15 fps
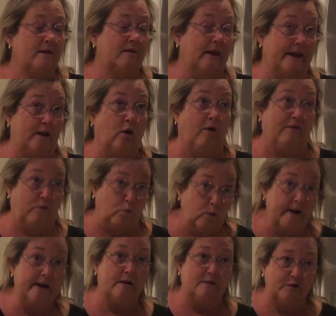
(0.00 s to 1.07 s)
like
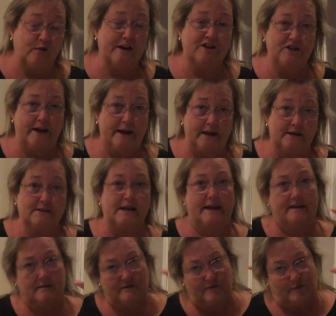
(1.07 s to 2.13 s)
real fresh eggs
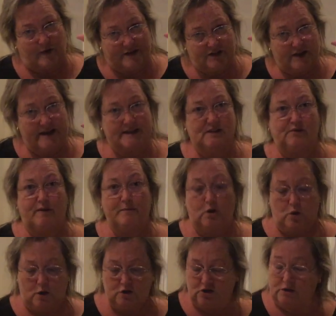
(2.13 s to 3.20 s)
and fresh eggs from the
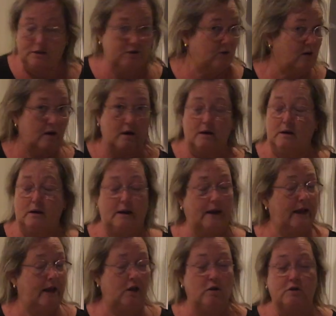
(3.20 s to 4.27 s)
grocery store,
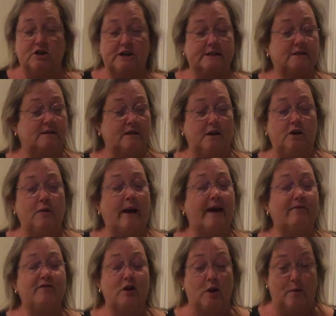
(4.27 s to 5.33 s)
you have
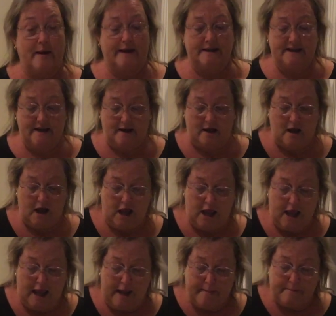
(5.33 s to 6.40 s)
no idea.
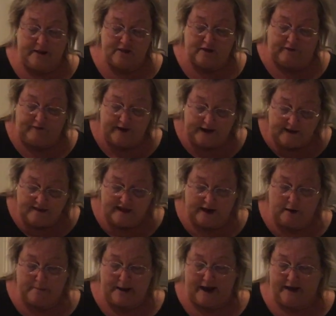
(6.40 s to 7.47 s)
But the funny thing
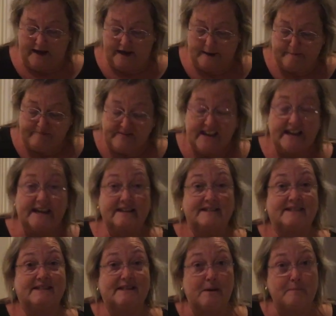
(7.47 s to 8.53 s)
about it is
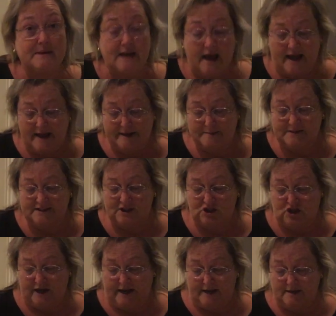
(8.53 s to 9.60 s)
sometimes the
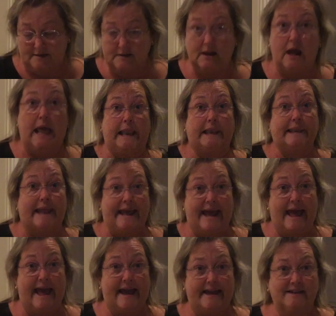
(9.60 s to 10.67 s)
chickens lay
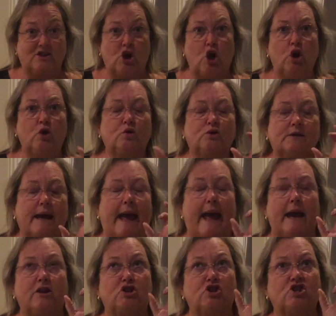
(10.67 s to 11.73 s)
eggs whose
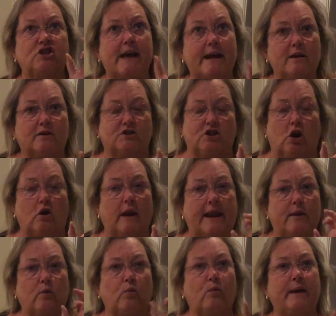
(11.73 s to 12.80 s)
shells are like
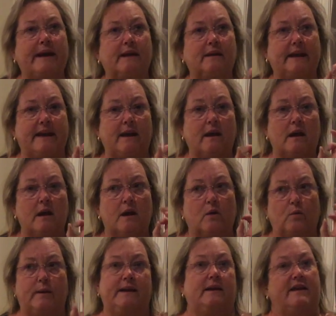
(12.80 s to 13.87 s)
really,
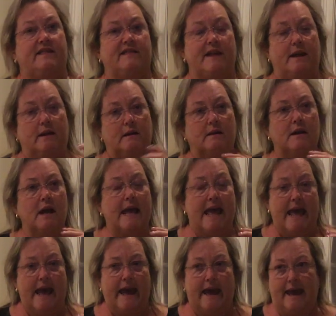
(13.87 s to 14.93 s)
really thin.
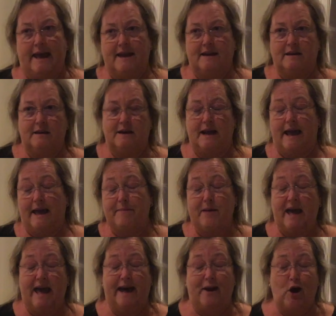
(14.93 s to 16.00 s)
And Emma
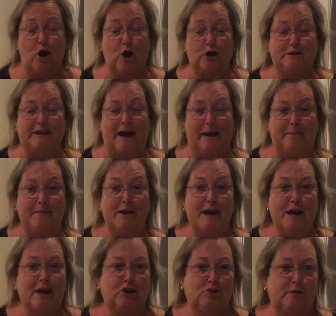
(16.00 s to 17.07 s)
had a hard time.
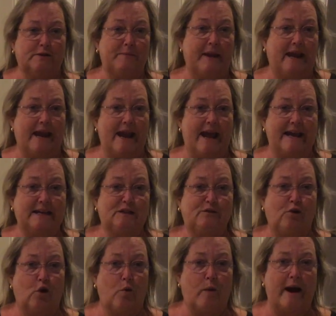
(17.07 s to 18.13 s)
She was making eggs
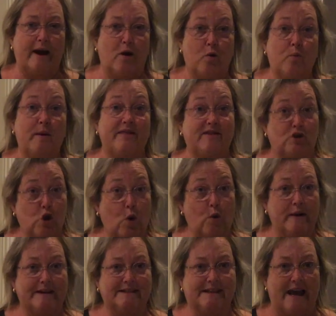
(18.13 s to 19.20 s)
for a while with
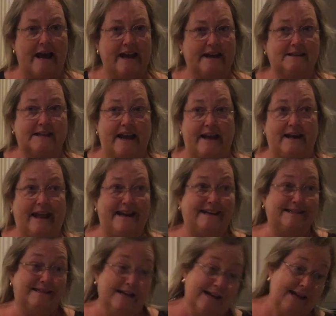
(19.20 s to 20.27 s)
Tori's eggs, and like,
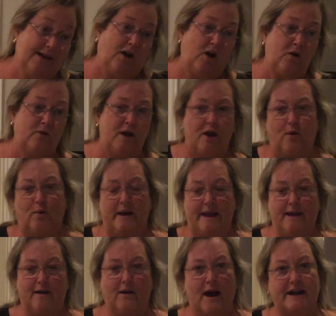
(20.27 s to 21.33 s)
oh no,
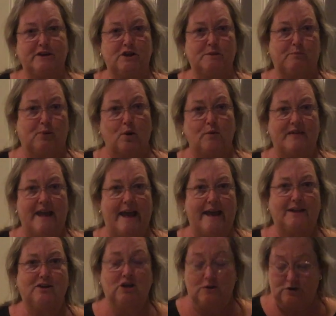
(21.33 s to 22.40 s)
here, I just broke the
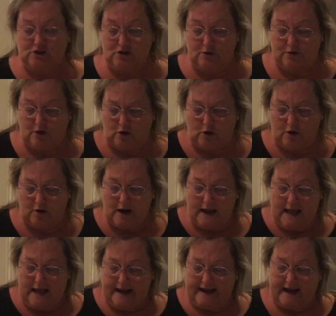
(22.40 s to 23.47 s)
egg too soon, or
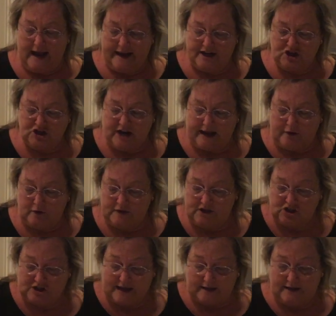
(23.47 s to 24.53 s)
it kind of shattered the
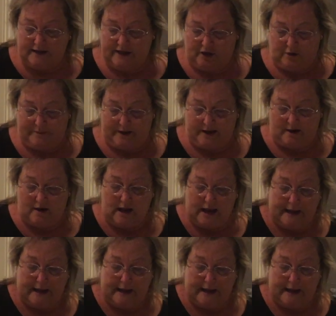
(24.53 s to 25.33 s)
shell a little bit.